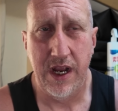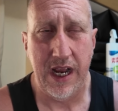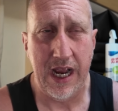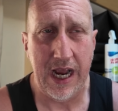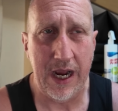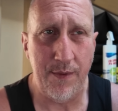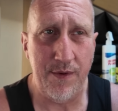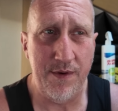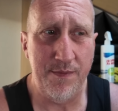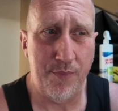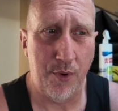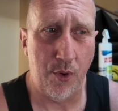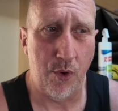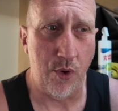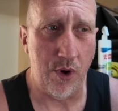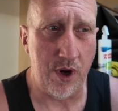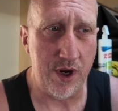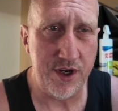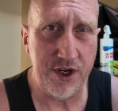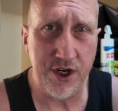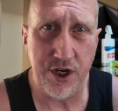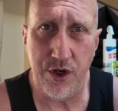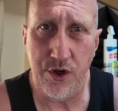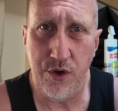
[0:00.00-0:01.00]
and we bought
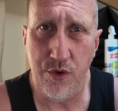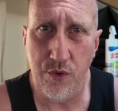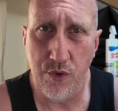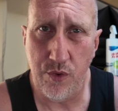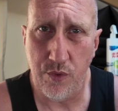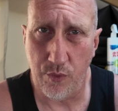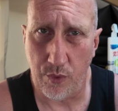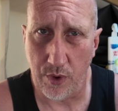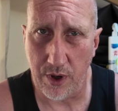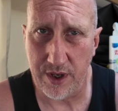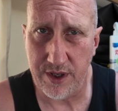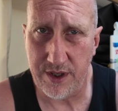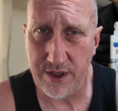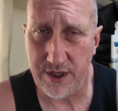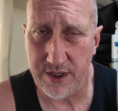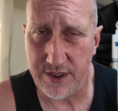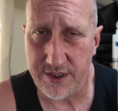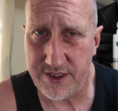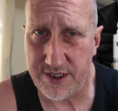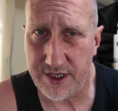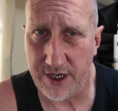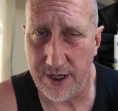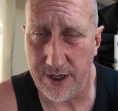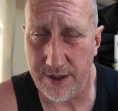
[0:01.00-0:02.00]
a new one
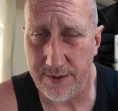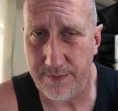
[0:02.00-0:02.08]
that